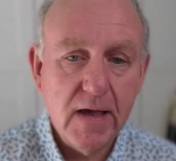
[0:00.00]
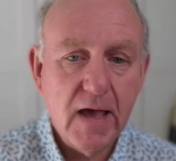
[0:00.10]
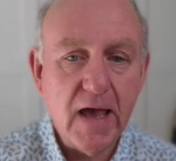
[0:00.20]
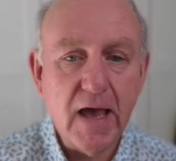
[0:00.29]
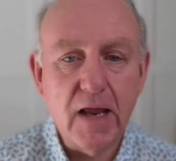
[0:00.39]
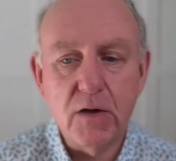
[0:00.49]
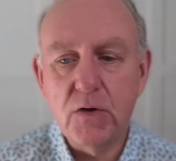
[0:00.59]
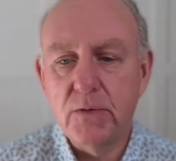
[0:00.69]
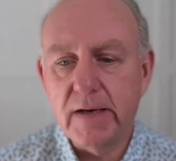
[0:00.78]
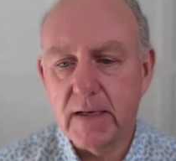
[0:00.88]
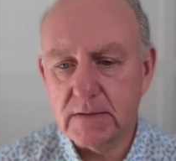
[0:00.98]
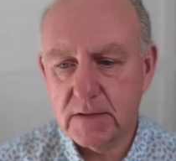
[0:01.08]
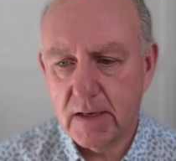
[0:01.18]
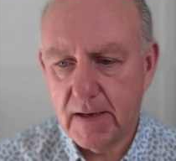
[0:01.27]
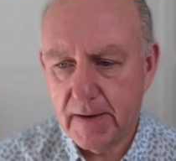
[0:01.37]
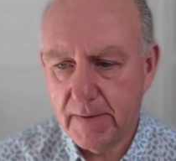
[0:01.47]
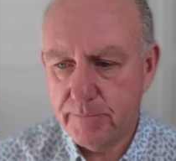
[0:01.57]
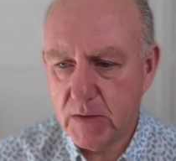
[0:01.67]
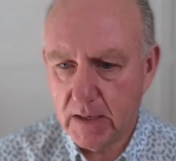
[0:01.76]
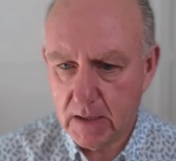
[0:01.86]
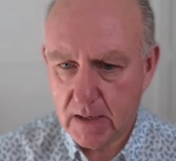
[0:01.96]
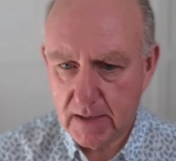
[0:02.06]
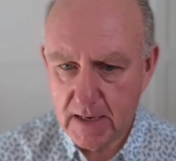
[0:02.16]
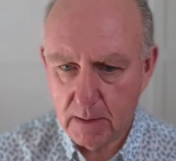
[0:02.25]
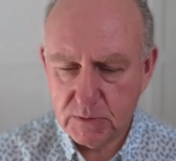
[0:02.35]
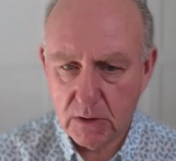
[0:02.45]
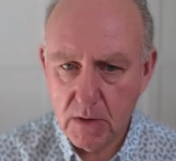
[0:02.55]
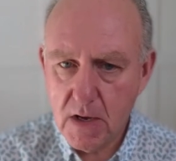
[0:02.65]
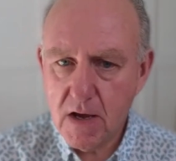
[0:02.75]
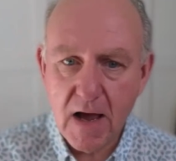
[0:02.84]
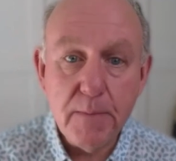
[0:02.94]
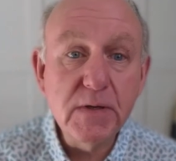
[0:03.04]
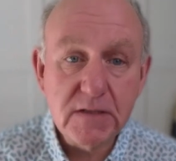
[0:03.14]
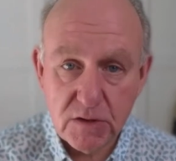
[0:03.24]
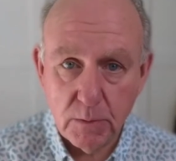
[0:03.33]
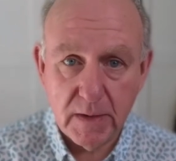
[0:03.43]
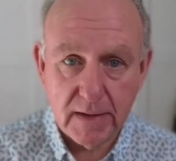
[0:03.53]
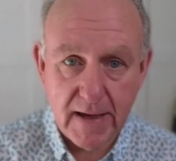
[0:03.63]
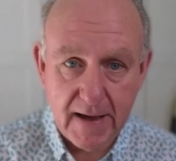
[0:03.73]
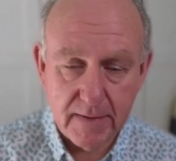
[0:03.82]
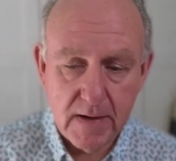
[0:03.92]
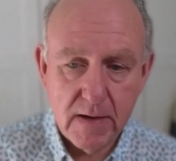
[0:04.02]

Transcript: and who it is that you can help. So I'm assuming that.